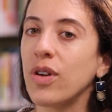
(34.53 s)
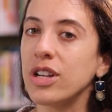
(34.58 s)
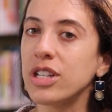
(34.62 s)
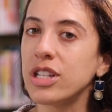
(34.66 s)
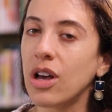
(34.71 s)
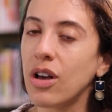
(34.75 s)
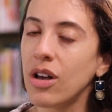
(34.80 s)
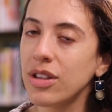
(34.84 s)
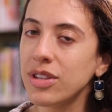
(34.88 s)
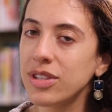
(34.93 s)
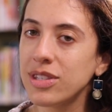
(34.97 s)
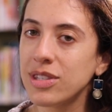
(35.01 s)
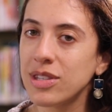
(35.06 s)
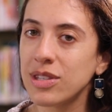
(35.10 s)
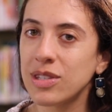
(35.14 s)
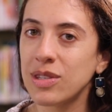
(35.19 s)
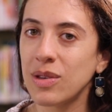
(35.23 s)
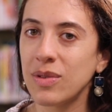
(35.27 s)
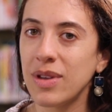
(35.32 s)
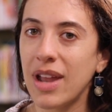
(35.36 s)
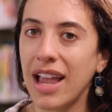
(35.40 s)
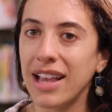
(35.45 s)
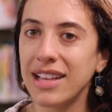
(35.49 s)
adults,
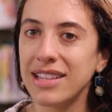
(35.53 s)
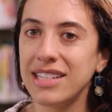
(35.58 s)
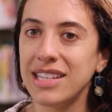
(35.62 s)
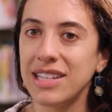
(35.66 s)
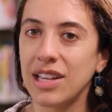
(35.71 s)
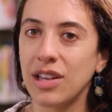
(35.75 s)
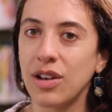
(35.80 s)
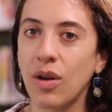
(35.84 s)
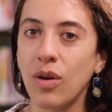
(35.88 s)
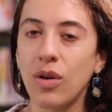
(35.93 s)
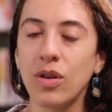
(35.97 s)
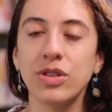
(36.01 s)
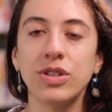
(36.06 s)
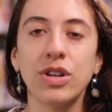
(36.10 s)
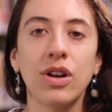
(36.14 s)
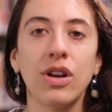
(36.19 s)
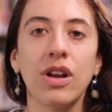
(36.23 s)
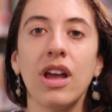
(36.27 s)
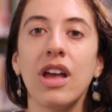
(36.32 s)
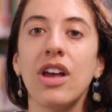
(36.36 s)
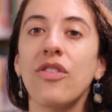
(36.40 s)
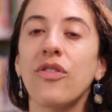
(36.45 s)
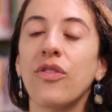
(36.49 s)
so 19 and
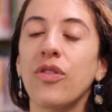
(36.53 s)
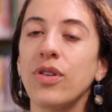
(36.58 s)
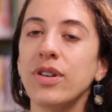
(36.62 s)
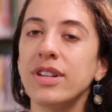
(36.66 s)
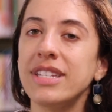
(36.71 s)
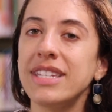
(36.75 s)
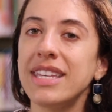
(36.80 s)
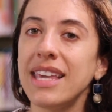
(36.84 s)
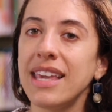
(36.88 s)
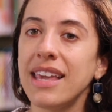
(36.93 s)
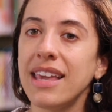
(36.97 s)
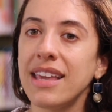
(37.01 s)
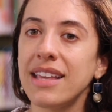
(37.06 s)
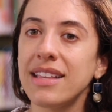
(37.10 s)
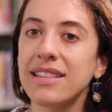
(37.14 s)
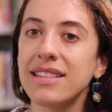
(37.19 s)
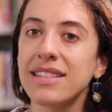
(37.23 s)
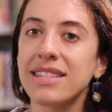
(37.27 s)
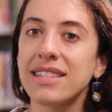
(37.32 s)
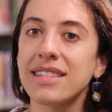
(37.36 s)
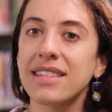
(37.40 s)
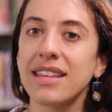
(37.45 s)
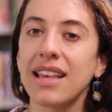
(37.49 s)
older, for
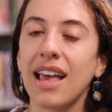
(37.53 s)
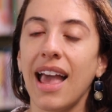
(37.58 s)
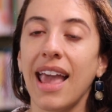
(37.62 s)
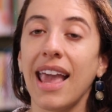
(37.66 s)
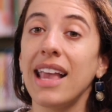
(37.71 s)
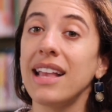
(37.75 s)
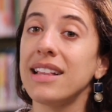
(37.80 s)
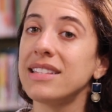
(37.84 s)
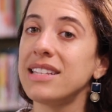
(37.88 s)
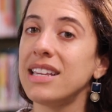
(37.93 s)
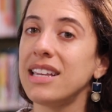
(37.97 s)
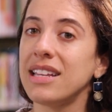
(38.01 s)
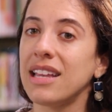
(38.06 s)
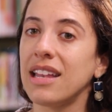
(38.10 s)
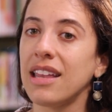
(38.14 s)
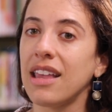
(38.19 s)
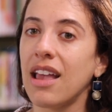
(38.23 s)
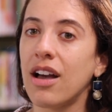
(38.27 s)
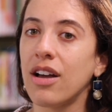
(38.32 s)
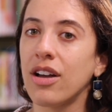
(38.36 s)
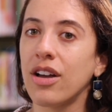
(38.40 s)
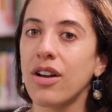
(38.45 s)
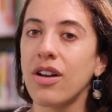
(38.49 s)
teens, 18 and
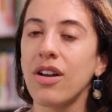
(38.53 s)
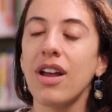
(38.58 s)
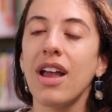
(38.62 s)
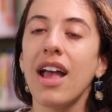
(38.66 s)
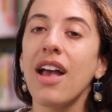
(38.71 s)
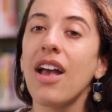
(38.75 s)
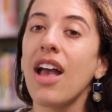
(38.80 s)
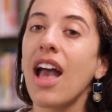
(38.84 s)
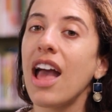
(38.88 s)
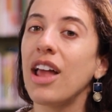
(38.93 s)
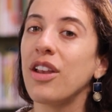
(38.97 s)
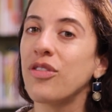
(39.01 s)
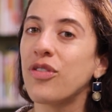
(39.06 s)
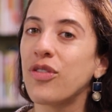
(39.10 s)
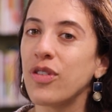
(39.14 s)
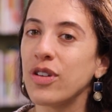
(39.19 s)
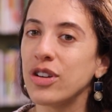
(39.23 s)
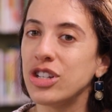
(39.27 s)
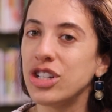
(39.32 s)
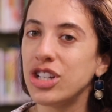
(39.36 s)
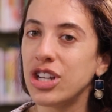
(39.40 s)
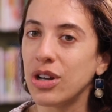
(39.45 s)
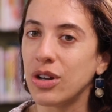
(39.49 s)
younger, and
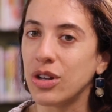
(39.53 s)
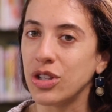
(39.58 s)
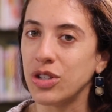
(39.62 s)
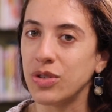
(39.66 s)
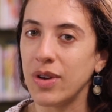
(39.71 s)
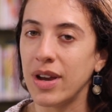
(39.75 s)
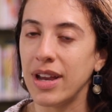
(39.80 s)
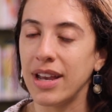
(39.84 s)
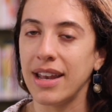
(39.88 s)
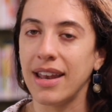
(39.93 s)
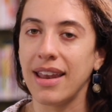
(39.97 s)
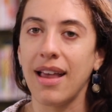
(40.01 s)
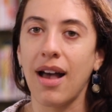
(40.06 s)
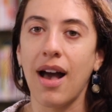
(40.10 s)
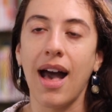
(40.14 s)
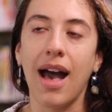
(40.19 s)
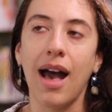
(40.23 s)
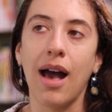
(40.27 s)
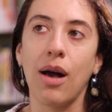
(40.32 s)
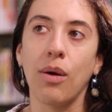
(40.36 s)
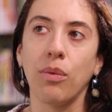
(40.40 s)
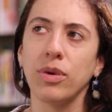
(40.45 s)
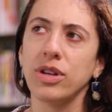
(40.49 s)
for children,
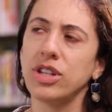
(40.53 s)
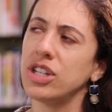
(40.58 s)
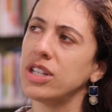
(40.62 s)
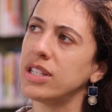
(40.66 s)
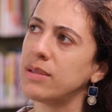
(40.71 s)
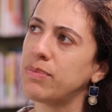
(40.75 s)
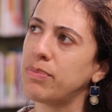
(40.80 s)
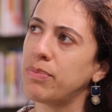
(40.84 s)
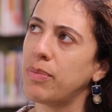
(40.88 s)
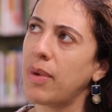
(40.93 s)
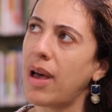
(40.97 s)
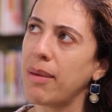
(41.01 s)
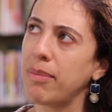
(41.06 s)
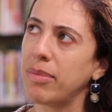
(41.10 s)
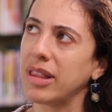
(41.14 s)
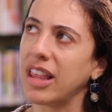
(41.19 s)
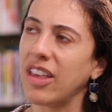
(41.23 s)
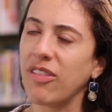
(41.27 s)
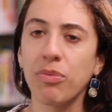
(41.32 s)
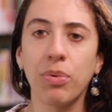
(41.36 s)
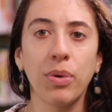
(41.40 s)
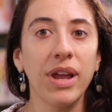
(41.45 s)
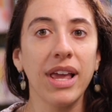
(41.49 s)
which is, I
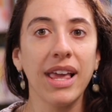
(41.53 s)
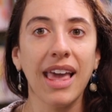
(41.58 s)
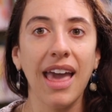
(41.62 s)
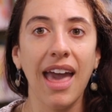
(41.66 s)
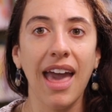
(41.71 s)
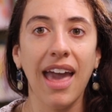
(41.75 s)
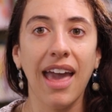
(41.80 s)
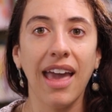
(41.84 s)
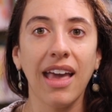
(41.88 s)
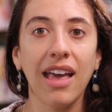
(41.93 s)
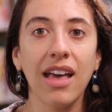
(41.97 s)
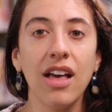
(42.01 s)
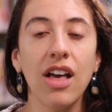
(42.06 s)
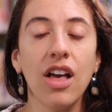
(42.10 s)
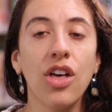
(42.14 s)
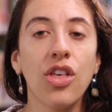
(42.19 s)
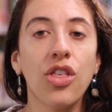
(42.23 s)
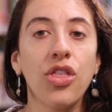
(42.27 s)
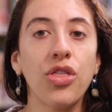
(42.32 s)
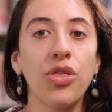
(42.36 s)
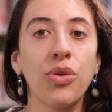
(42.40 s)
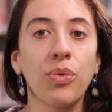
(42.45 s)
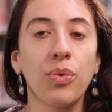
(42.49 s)
believe, pre-K
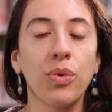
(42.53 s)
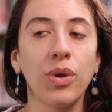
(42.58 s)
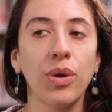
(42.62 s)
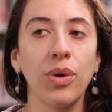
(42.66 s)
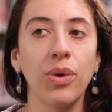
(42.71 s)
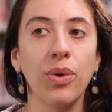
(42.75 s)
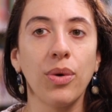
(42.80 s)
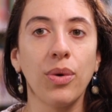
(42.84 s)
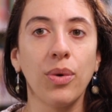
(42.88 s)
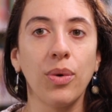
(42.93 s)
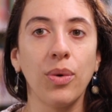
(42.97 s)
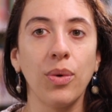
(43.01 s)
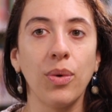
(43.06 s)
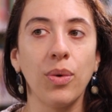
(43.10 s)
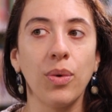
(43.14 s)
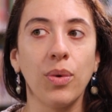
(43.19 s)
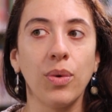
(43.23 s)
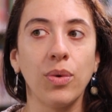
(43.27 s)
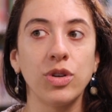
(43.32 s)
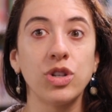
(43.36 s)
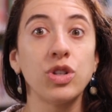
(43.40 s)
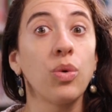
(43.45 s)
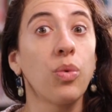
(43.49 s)

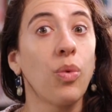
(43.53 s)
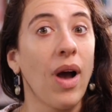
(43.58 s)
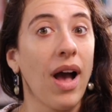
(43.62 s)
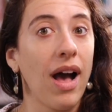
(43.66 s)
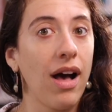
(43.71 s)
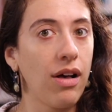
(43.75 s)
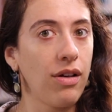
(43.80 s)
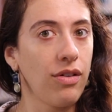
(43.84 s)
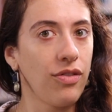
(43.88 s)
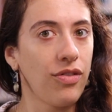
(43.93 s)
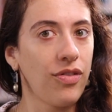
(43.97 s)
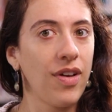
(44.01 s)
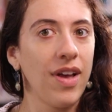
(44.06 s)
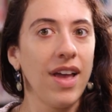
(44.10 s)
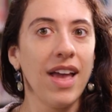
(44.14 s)
through 12.